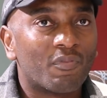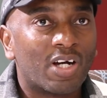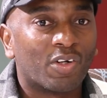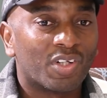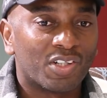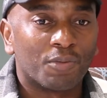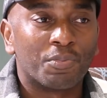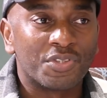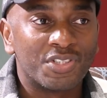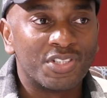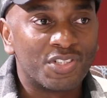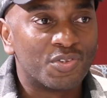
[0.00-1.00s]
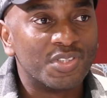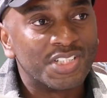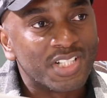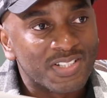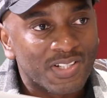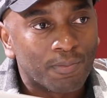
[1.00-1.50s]
I I got an opportunity to
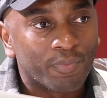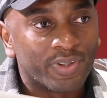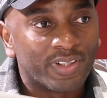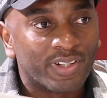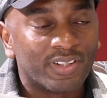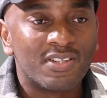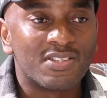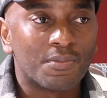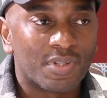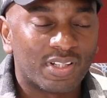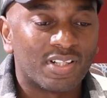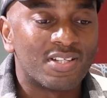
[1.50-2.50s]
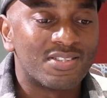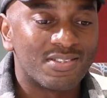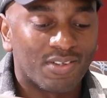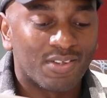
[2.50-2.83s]
DJ somewhere, and then